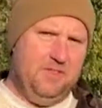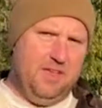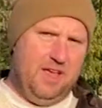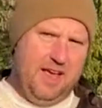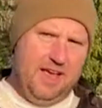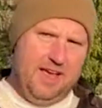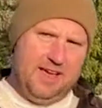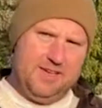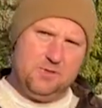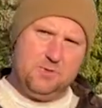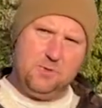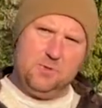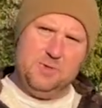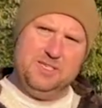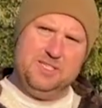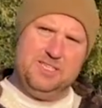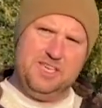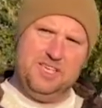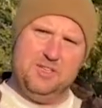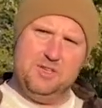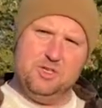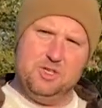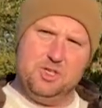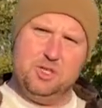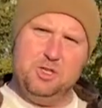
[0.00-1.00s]
As we
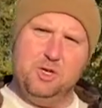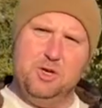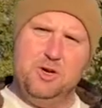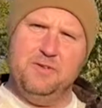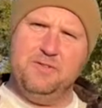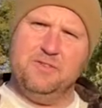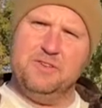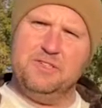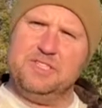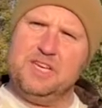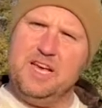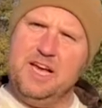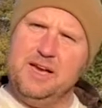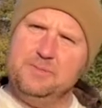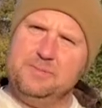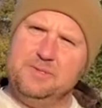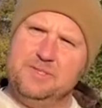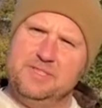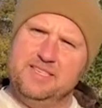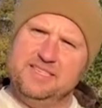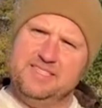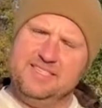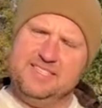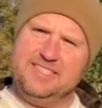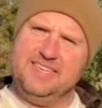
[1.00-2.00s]
said, there's two different types,
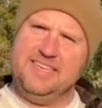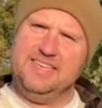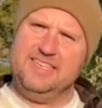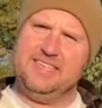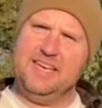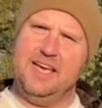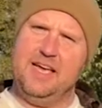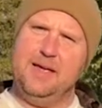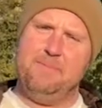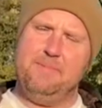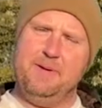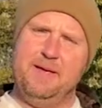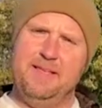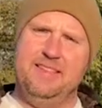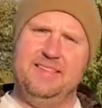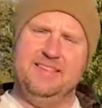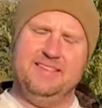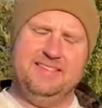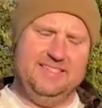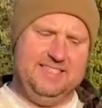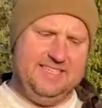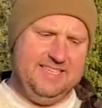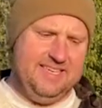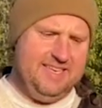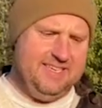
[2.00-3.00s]
the C type and the
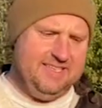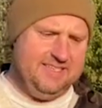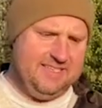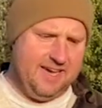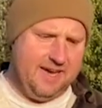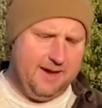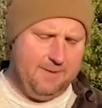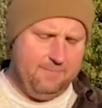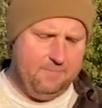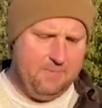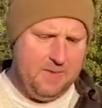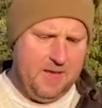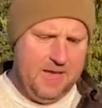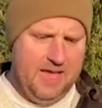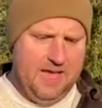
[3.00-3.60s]
D type.